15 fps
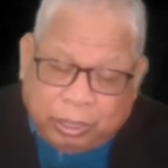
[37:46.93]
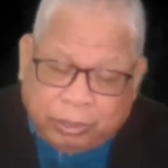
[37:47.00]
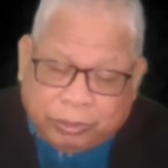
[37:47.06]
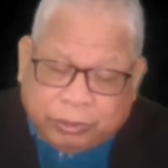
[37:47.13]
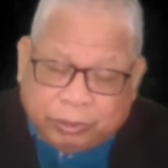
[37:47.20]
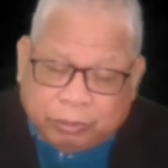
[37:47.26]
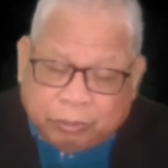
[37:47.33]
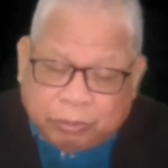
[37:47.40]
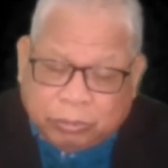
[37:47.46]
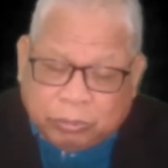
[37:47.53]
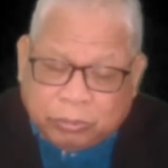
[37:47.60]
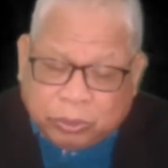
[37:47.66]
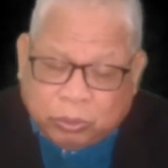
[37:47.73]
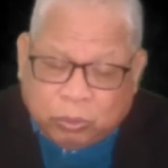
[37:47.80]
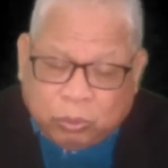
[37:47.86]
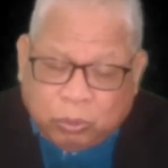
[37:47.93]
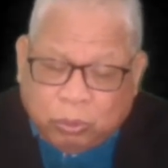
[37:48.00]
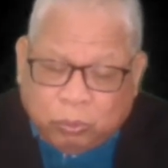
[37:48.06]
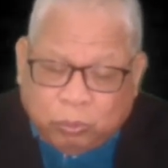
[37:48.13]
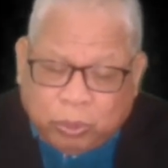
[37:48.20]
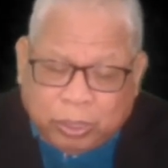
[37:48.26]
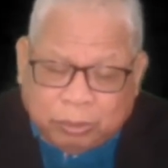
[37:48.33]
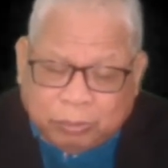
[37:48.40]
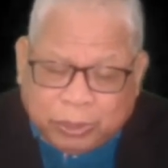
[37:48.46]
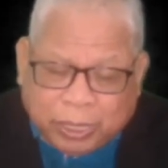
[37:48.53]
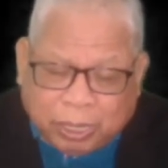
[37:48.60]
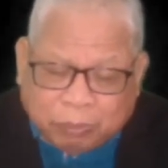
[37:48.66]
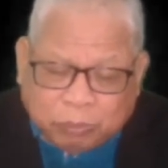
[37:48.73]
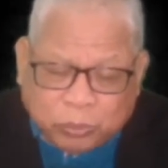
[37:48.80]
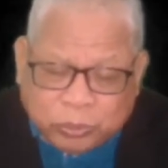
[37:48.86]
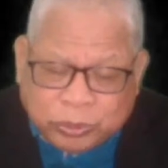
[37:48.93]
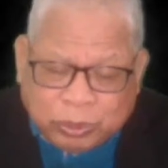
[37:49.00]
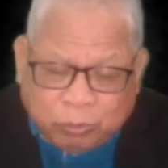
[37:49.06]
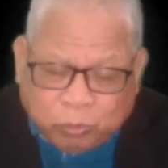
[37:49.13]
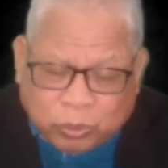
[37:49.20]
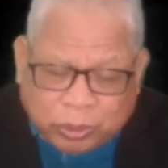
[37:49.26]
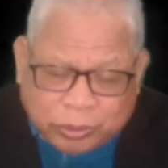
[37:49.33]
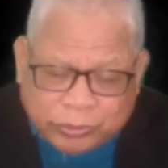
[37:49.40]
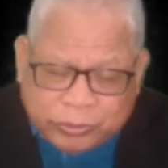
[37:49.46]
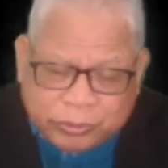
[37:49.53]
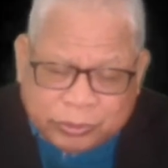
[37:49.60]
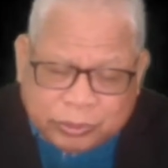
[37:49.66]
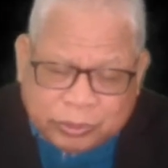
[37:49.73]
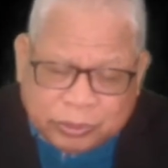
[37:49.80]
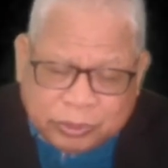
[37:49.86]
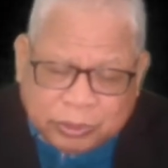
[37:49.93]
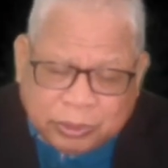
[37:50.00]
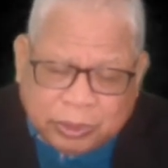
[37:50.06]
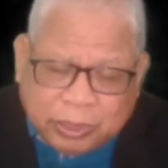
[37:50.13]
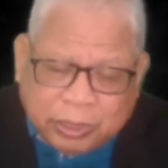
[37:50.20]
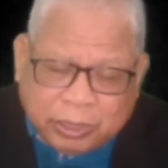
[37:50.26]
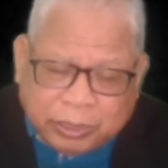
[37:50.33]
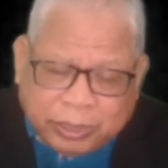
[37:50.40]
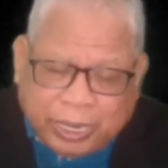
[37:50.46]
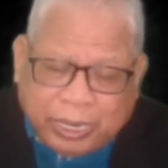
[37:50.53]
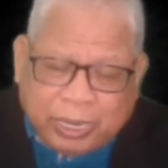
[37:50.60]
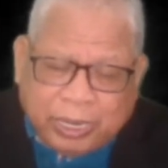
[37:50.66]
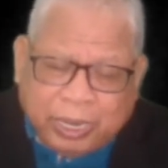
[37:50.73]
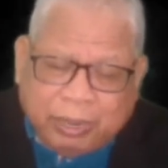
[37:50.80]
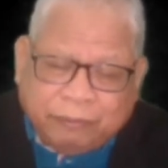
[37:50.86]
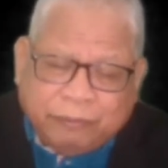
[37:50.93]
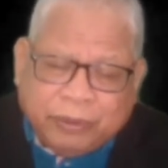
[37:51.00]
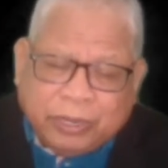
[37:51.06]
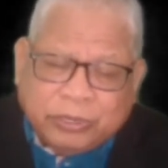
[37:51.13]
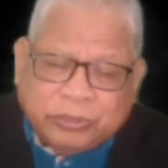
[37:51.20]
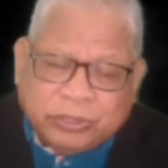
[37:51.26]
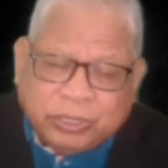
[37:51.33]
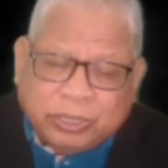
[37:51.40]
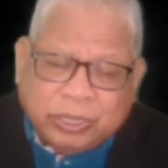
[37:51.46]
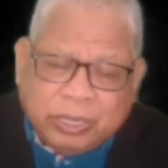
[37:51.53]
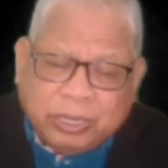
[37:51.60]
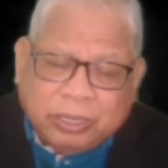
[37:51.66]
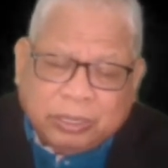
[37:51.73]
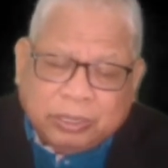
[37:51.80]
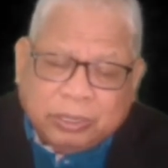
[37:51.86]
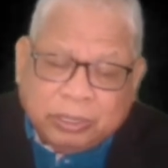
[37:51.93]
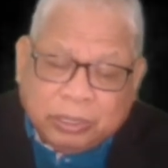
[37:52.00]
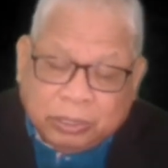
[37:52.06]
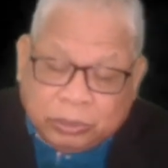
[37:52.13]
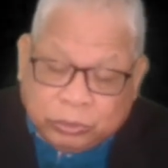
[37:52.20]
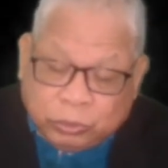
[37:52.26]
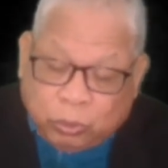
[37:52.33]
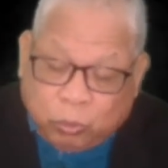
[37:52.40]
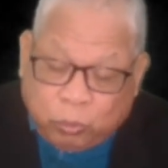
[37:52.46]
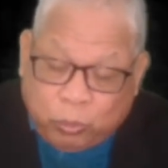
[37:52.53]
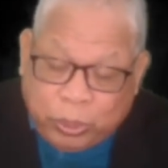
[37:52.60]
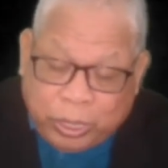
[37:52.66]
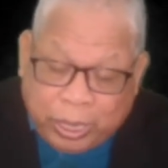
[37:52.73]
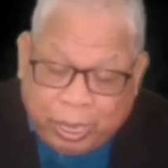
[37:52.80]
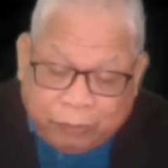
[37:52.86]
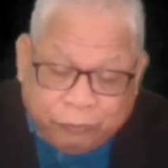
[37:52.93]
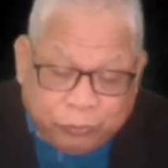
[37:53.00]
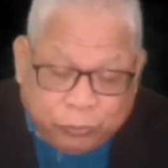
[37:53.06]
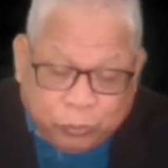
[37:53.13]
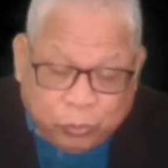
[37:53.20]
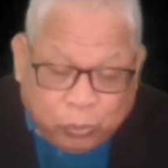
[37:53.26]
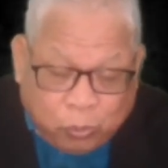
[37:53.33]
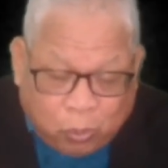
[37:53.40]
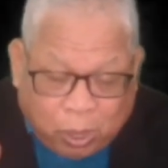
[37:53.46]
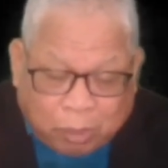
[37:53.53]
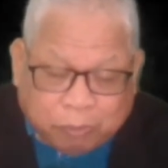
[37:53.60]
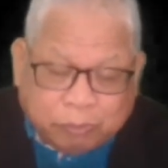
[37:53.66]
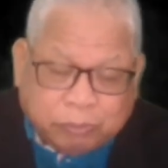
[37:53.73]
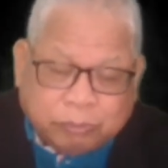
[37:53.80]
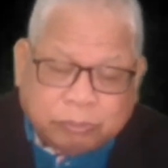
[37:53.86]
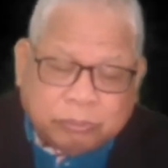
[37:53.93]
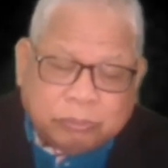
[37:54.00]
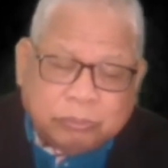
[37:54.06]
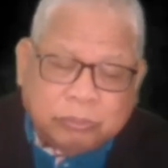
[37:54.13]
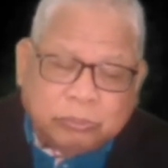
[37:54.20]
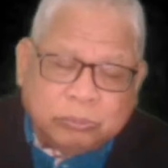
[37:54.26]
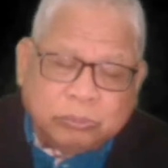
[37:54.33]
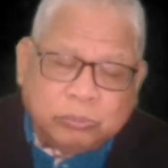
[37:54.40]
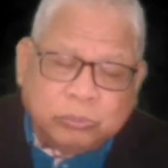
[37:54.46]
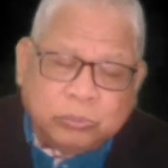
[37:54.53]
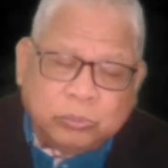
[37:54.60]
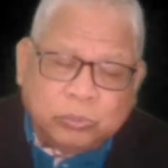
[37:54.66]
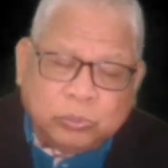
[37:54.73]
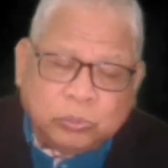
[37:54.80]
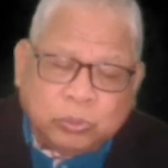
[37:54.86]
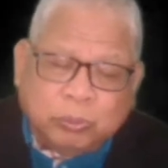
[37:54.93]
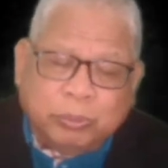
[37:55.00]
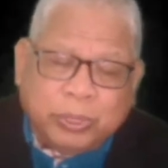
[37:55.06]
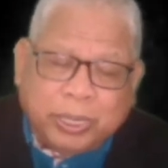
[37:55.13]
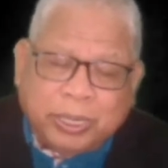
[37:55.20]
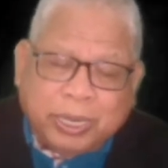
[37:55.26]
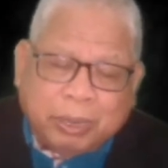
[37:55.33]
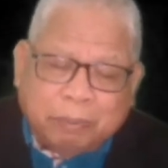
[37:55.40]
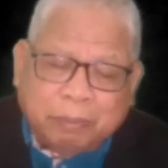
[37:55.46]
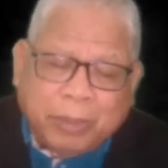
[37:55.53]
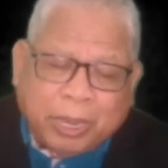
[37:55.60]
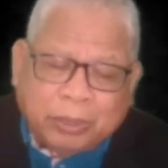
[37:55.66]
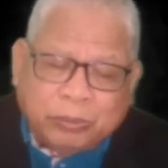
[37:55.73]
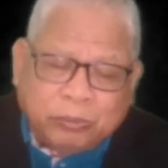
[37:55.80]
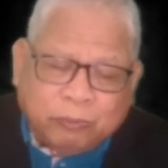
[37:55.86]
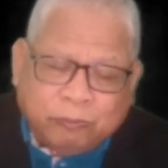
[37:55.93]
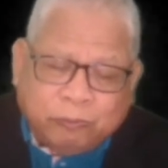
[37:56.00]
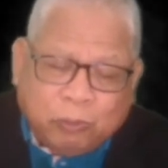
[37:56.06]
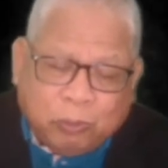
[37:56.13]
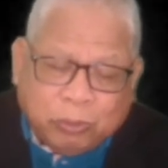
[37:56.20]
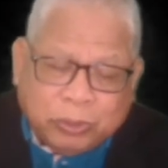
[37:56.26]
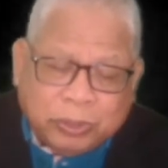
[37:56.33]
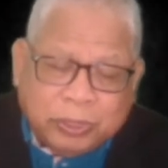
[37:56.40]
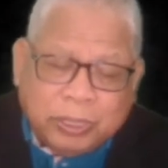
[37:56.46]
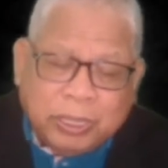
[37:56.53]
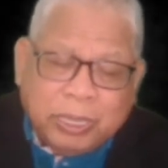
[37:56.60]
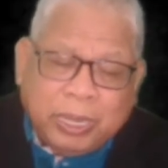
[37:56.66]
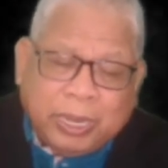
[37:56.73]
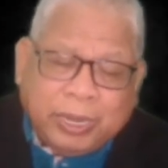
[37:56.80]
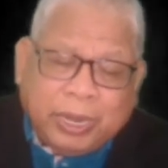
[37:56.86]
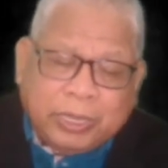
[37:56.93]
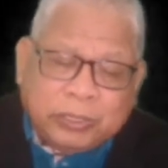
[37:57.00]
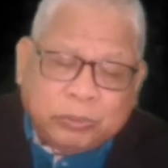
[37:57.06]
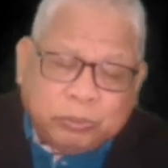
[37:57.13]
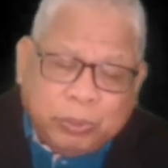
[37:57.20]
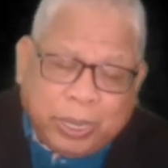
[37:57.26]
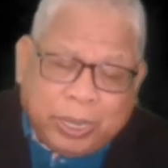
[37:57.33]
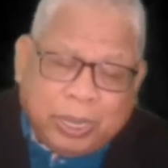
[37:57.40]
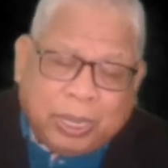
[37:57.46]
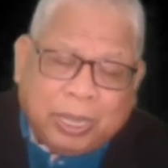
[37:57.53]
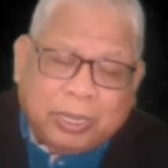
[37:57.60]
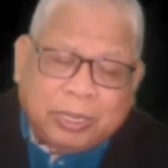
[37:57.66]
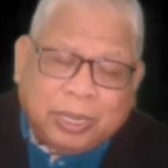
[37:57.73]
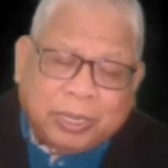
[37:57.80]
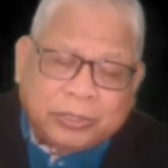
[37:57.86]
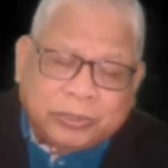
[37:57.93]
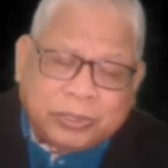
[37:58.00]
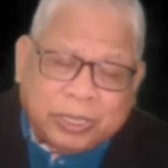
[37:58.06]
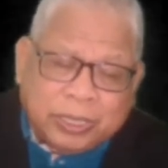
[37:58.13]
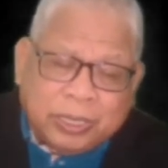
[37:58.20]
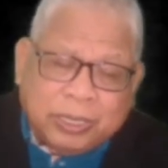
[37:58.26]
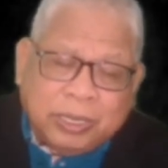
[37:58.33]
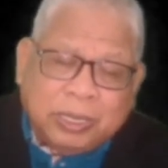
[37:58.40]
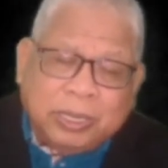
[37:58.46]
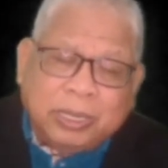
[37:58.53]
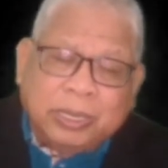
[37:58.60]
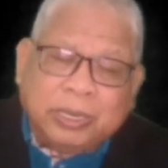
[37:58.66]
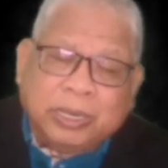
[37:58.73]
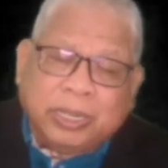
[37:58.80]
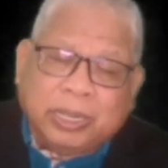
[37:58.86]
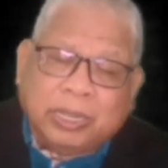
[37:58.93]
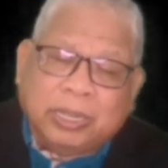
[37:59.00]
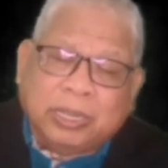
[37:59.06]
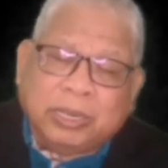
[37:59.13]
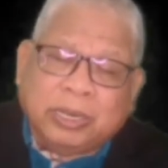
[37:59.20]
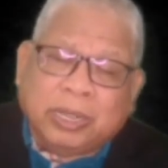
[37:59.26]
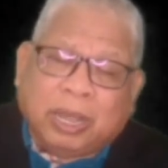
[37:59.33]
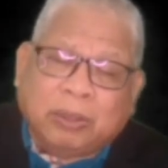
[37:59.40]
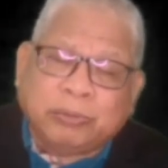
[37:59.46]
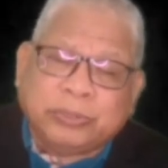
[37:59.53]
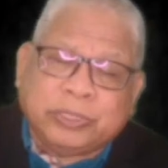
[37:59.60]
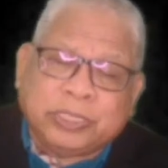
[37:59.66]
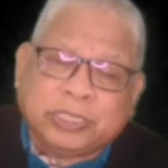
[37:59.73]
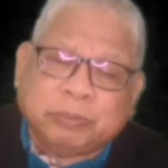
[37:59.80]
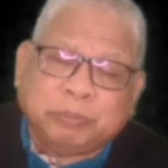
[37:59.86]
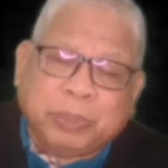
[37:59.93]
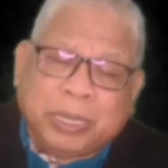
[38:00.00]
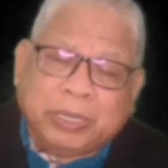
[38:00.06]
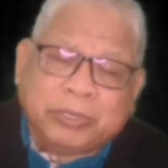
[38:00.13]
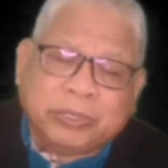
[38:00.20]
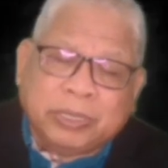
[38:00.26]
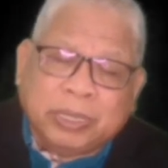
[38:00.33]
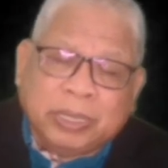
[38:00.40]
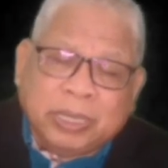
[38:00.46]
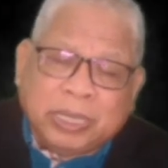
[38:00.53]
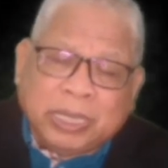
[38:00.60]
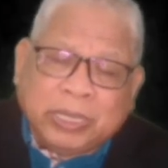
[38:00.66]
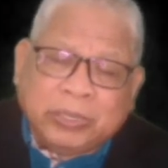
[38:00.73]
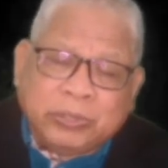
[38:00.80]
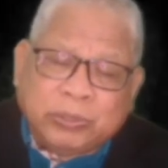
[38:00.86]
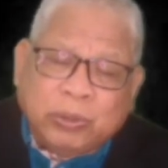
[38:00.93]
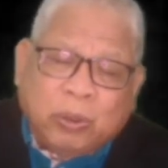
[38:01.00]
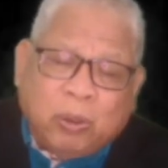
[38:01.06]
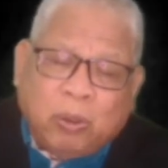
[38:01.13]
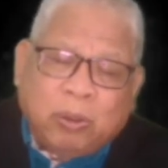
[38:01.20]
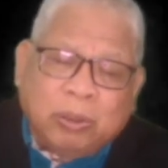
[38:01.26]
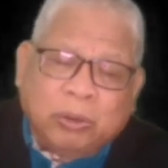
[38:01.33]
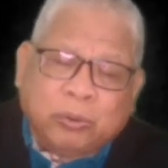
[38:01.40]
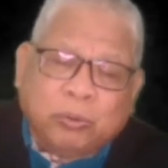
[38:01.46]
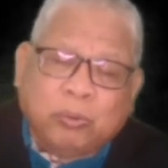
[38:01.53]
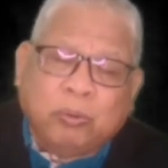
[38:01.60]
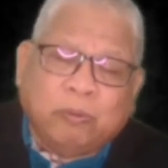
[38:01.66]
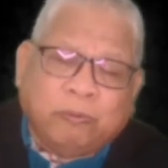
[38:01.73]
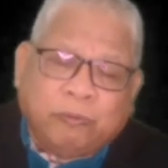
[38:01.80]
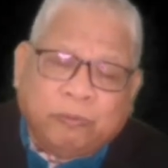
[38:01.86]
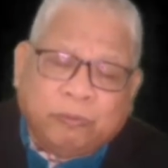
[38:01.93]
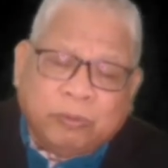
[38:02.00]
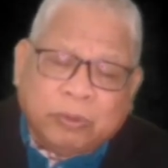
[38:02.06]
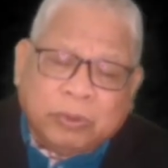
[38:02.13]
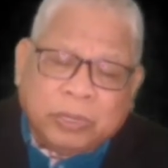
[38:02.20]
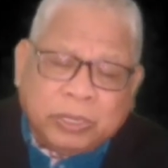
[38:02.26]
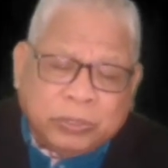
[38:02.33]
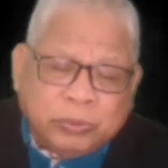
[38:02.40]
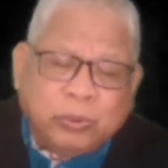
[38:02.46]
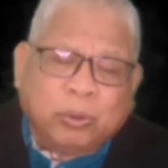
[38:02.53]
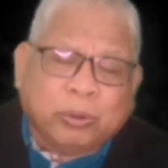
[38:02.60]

earth, the whole world become Muslim worlds, that left the jinni, so we have to go up to bring them back to fold. And that is where Allah say, the outer space is your roof,